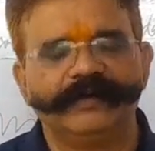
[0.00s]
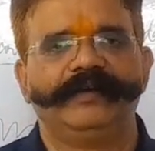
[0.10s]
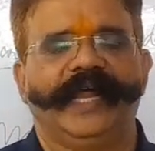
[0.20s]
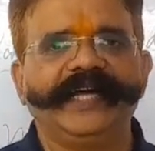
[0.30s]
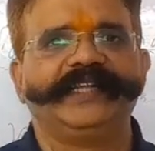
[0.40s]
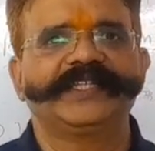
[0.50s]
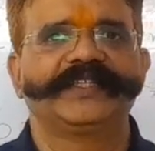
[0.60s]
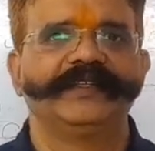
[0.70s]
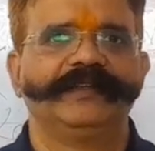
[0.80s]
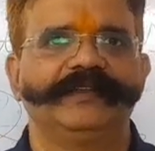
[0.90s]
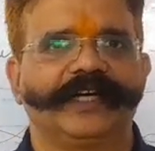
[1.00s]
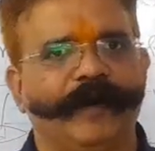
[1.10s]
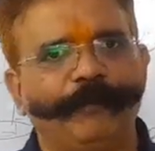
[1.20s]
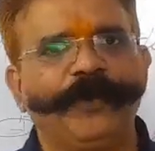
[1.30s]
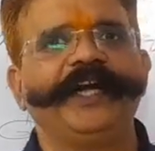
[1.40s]
like this, the
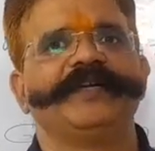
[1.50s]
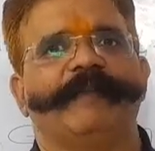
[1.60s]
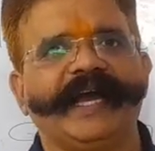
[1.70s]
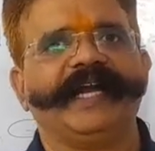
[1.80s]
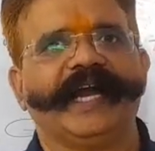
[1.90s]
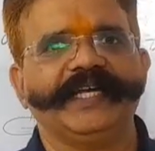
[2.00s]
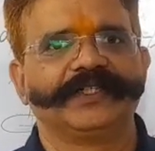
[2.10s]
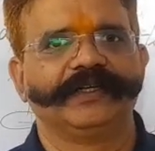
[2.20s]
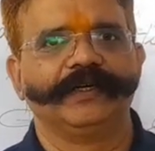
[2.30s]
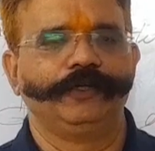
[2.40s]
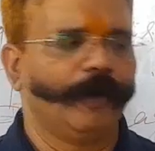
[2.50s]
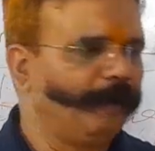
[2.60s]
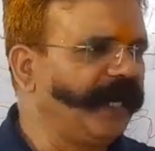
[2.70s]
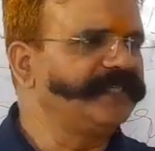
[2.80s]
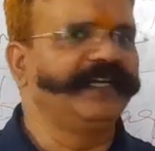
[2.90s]
component is magnetized, you have
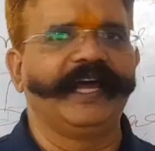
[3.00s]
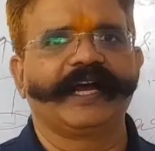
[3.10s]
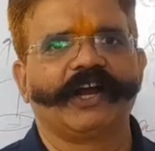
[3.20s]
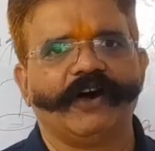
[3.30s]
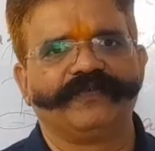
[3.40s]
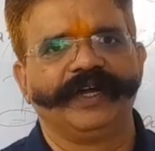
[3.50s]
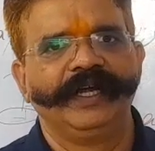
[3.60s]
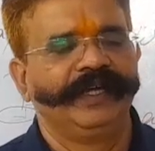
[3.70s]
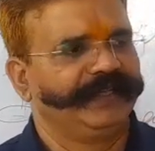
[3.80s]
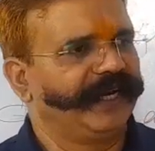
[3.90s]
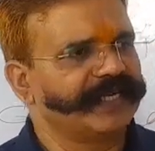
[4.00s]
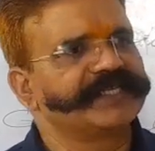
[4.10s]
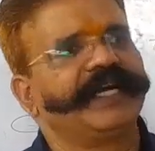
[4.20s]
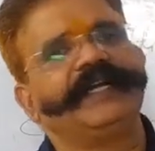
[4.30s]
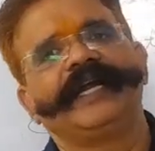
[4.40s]
placed in aircraft, there are
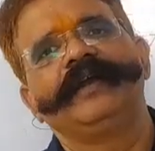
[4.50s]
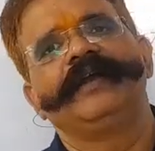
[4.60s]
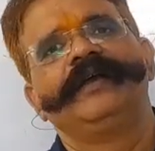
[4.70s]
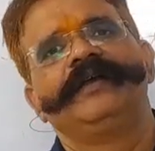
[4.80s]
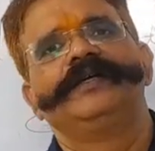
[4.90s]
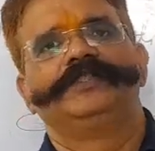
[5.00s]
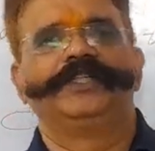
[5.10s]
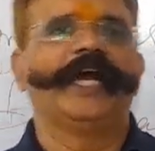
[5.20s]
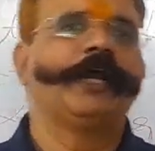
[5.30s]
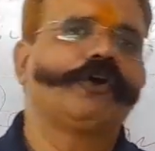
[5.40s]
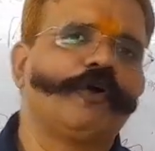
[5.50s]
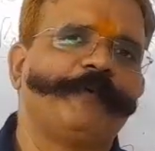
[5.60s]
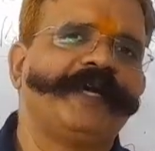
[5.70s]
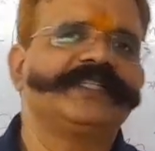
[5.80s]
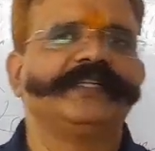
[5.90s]
certain gyro
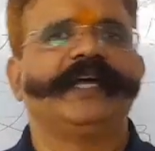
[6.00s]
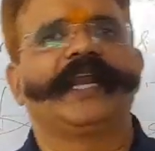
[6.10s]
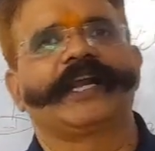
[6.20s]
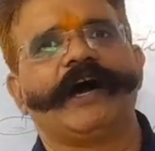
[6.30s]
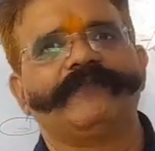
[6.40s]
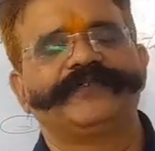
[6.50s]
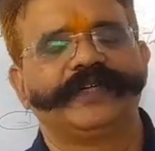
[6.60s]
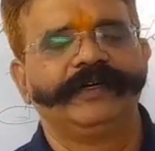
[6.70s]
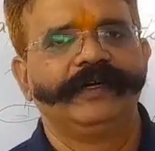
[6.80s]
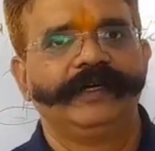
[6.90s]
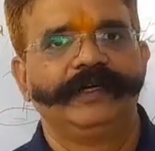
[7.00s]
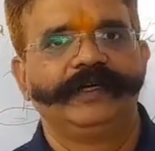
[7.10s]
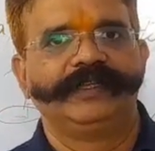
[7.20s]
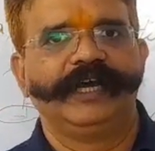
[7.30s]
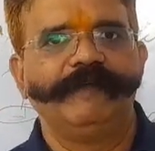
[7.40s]
equipments in the aircraft,
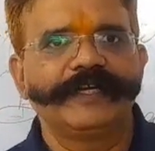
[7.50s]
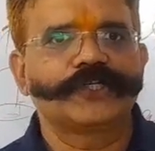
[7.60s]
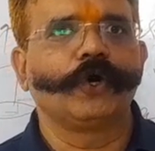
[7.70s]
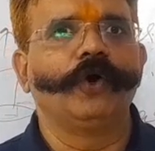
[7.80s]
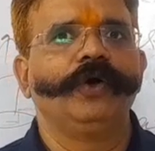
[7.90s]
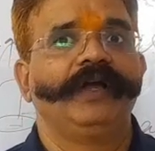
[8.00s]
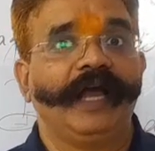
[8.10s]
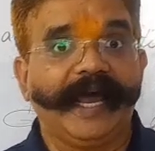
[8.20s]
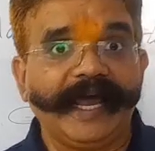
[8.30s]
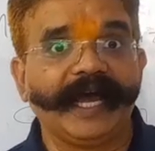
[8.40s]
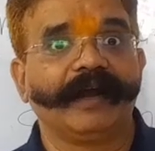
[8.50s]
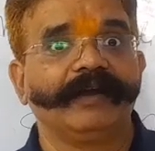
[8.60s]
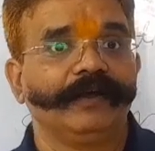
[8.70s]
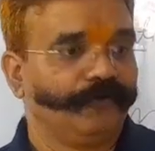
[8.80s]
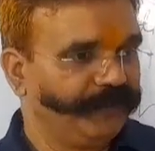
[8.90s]
they will show
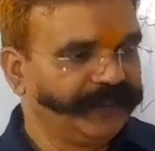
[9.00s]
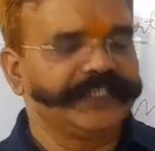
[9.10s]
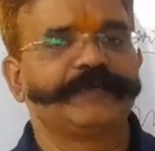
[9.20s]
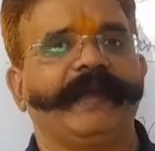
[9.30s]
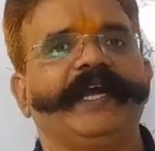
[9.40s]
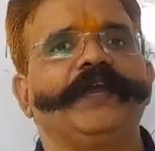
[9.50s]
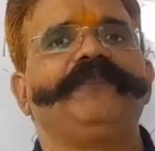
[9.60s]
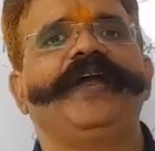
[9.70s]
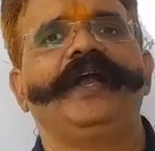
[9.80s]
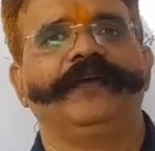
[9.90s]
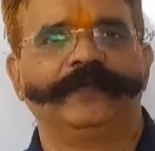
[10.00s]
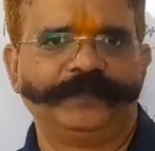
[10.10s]
error with this magnetic field.